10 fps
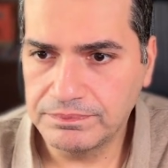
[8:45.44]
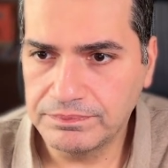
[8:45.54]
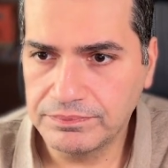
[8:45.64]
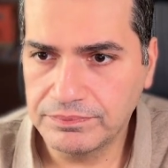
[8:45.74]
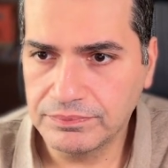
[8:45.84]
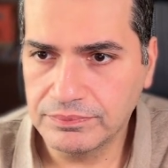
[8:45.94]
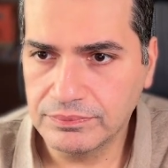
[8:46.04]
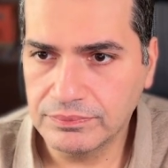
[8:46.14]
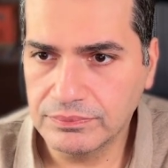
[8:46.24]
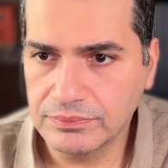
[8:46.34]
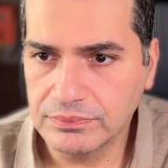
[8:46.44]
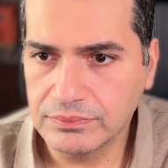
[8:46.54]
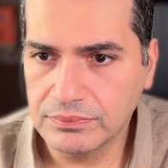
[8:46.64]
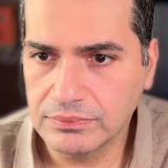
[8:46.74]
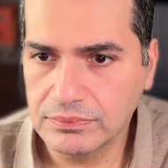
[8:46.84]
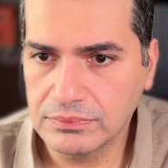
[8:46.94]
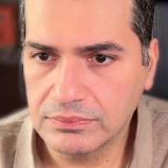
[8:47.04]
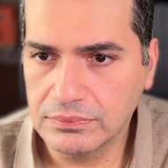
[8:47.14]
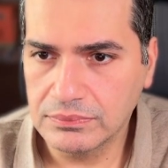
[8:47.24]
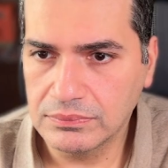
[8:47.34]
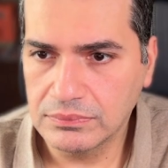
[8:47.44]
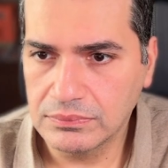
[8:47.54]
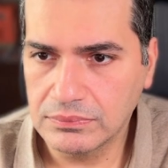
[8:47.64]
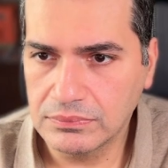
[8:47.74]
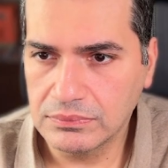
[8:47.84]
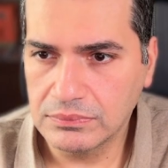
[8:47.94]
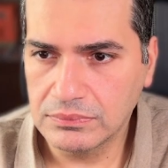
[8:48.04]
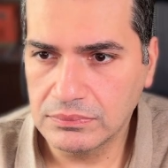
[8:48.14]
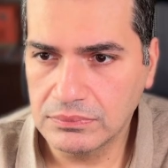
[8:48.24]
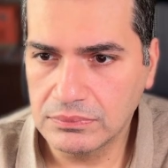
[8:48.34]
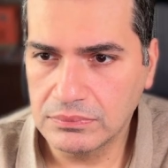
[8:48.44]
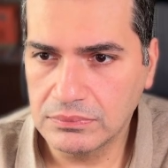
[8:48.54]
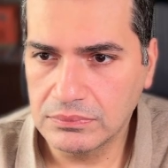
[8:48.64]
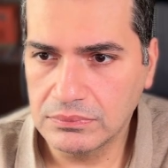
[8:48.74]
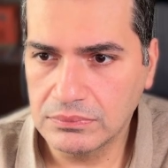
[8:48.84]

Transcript: Nobody speaks.